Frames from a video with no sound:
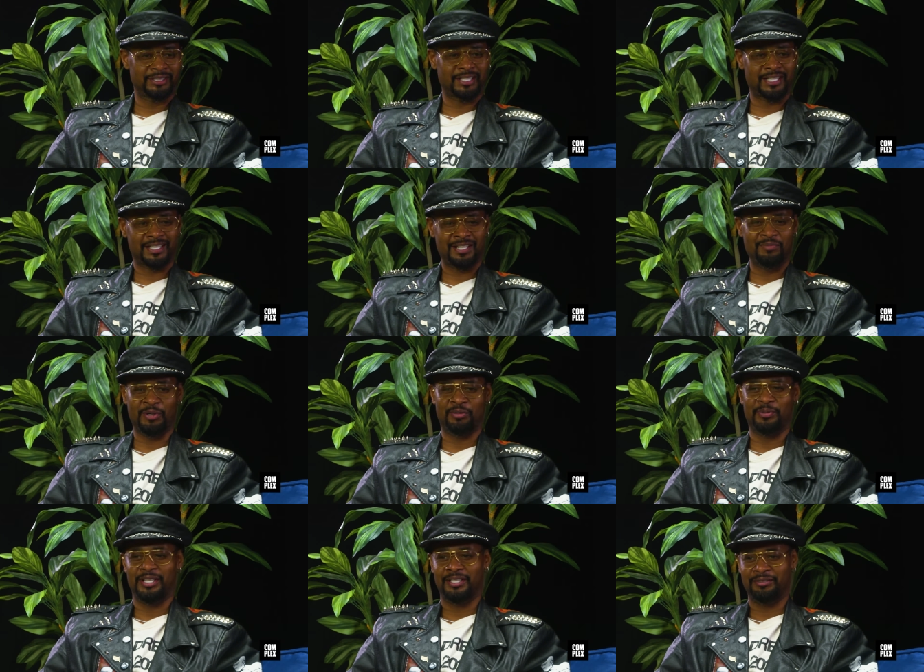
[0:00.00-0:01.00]
And it's like, come
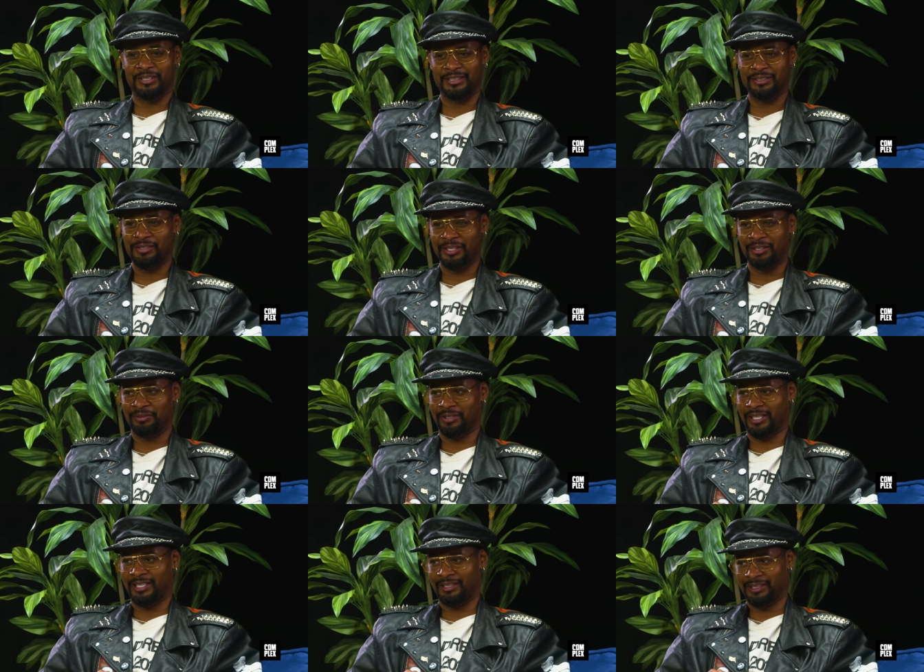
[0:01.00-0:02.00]
on, man, what is going on
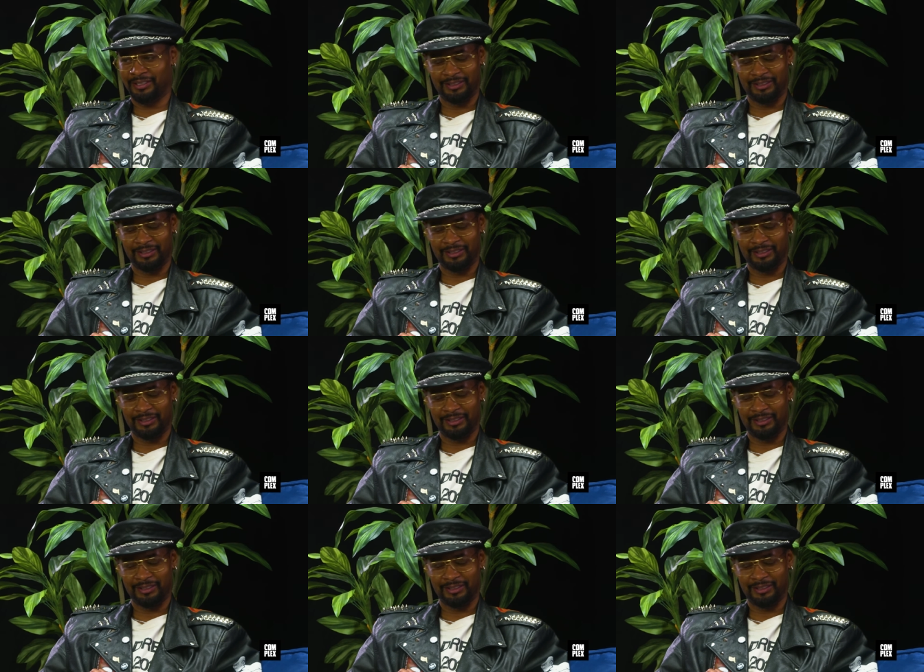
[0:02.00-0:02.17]
right now?